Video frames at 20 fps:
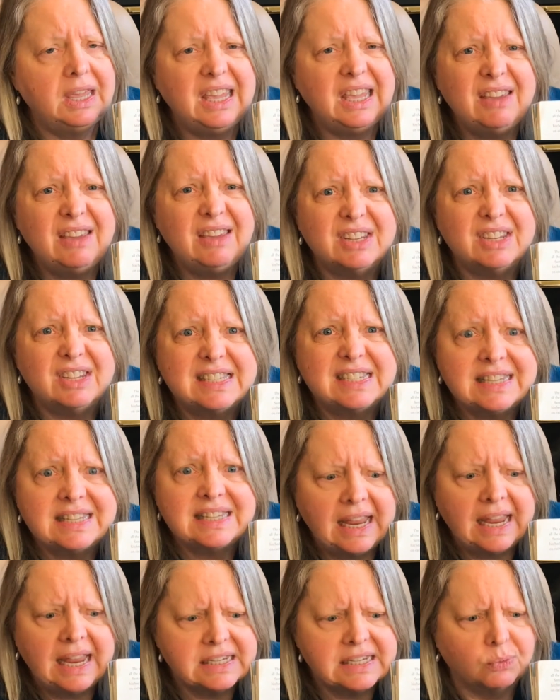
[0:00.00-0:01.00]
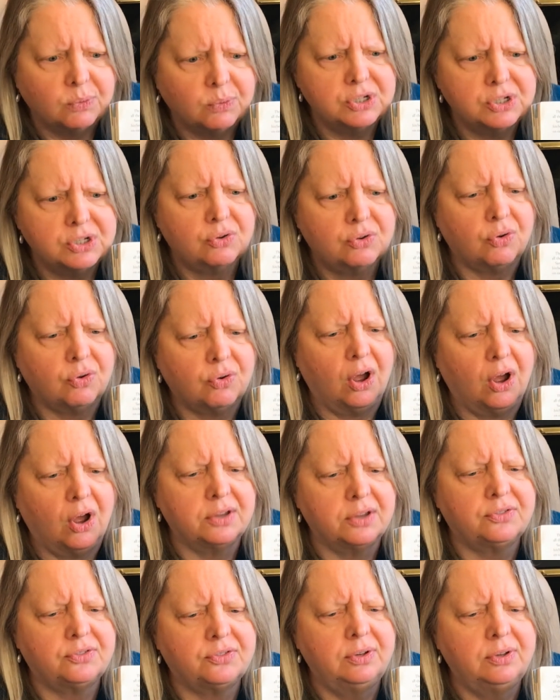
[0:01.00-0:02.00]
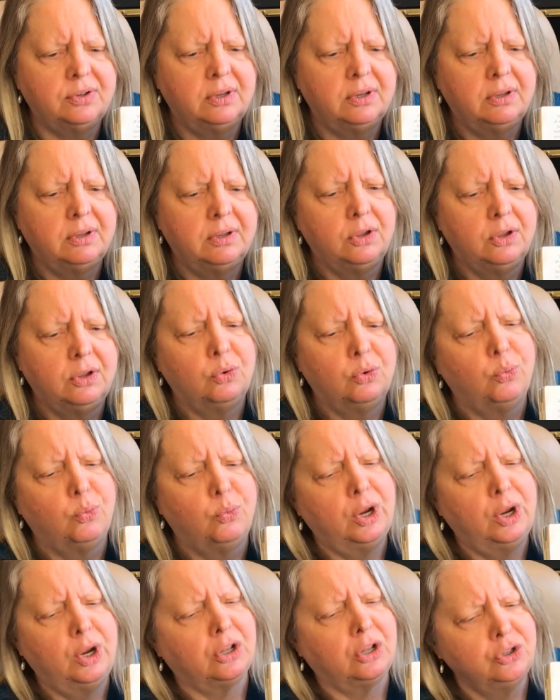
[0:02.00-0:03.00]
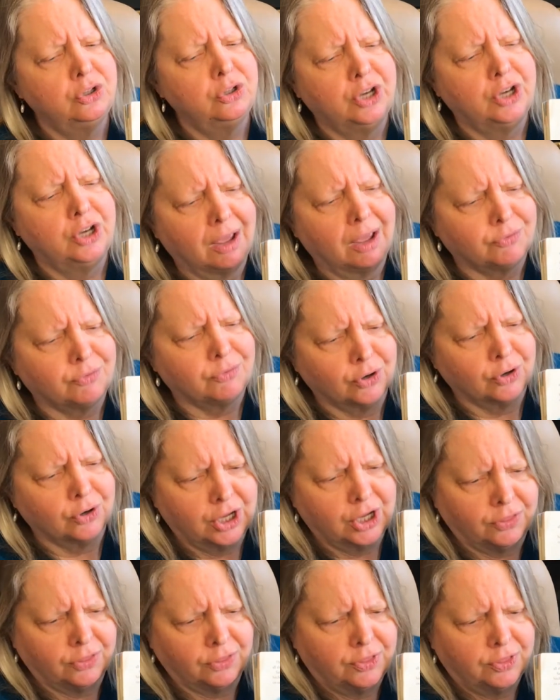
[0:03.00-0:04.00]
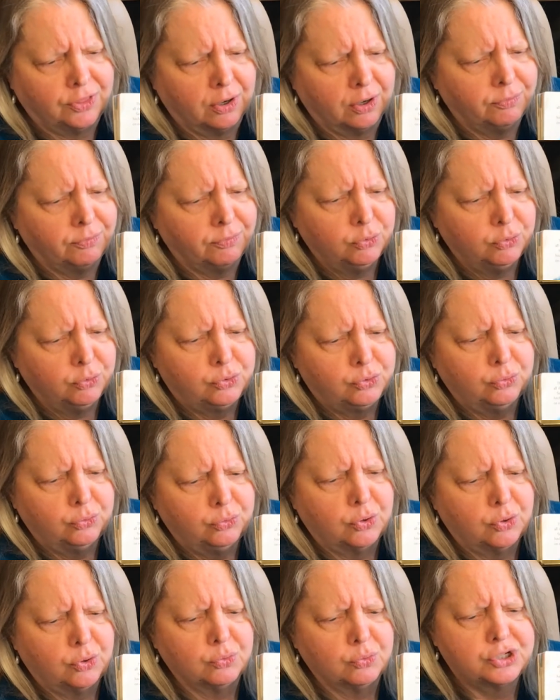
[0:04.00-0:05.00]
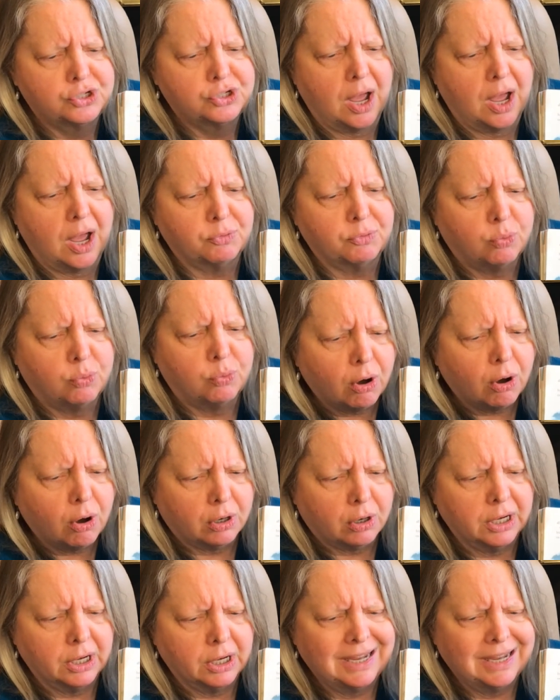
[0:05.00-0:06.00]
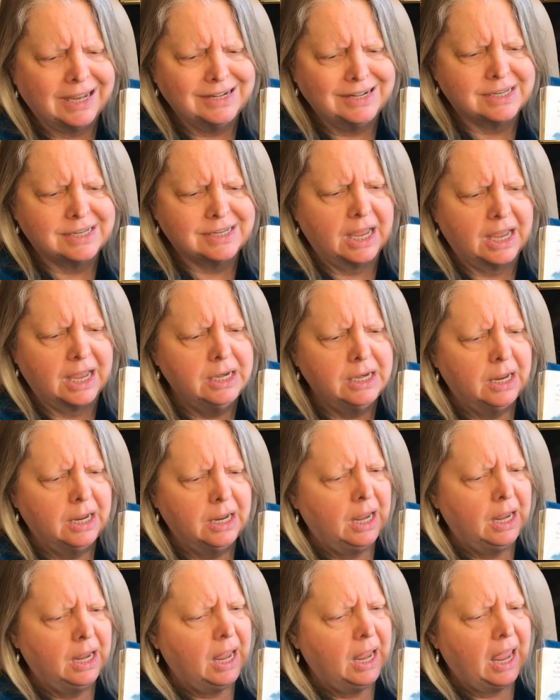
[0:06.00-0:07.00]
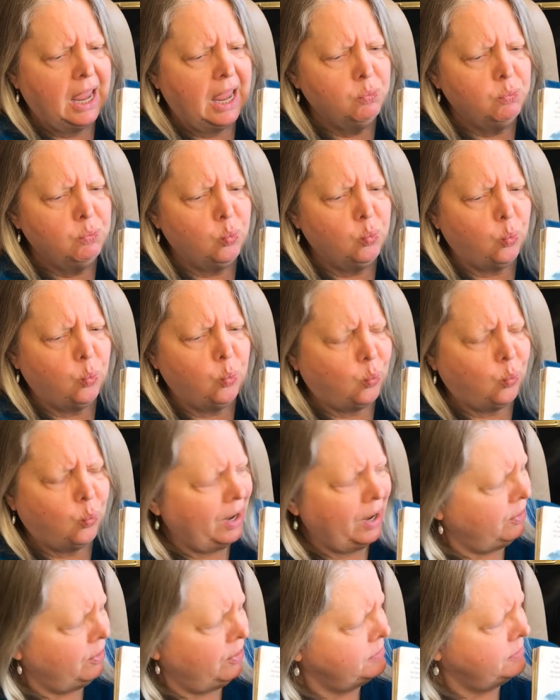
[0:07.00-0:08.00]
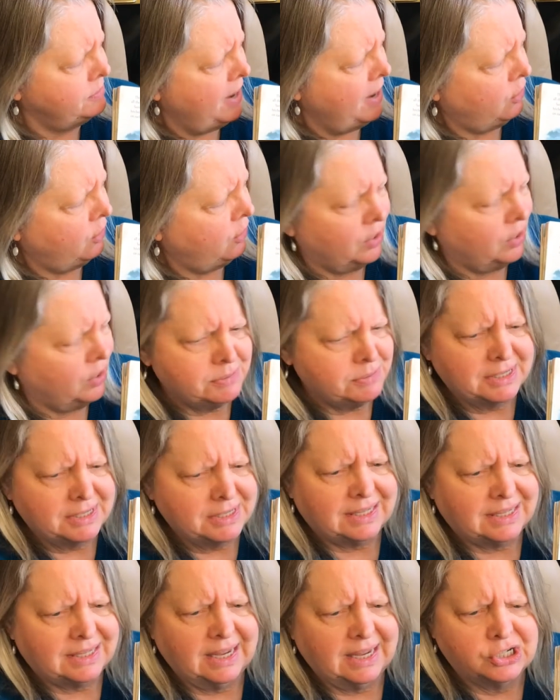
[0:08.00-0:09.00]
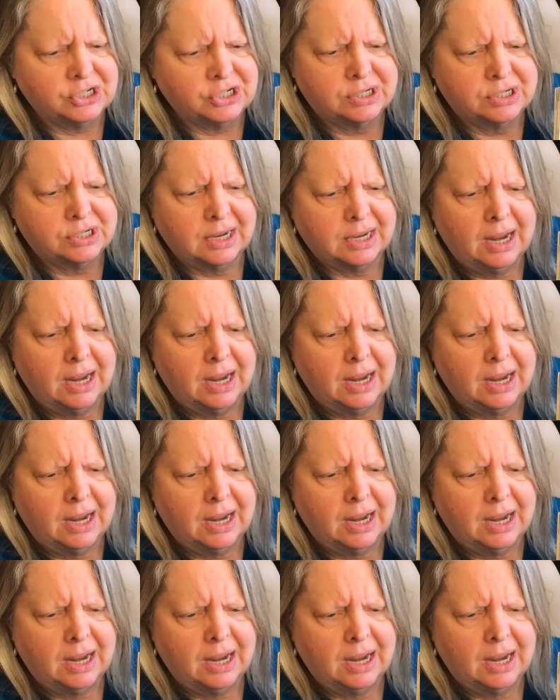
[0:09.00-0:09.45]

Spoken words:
Even Santa was cross. We'll never get there if you two don't stop quarreling, he said. And where is my Christmas list?